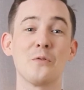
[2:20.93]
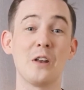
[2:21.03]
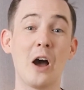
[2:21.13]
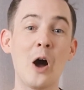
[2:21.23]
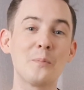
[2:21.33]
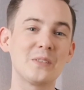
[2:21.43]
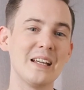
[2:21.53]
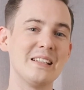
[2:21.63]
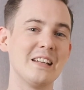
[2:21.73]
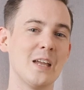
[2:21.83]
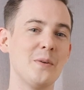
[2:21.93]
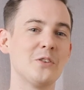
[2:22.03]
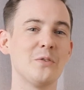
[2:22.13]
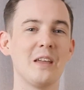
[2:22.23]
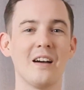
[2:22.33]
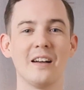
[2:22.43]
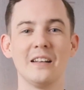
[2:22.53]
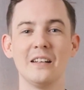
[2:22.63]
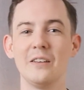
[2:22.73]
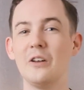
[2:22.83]
of an updated image of the eye,
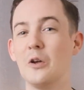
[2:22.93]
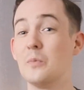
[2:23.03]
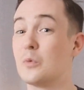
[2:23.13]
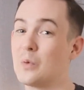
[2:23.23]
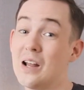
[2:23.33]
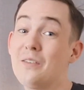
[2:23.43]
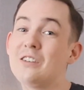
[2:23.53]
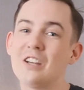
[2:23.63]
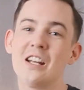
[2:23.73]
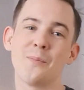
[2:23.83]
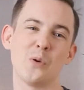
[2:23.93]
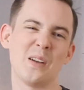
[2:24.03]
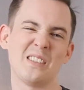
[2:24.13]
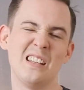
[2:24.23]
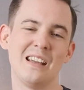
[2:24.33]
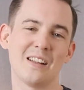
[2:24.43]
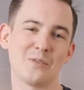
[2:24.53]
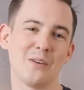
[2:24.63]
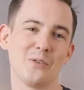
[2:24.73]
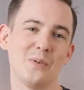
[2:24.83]
you know, whenever JWST gets
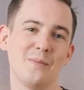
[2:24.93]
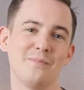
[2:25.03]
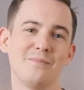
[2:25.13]
around to it.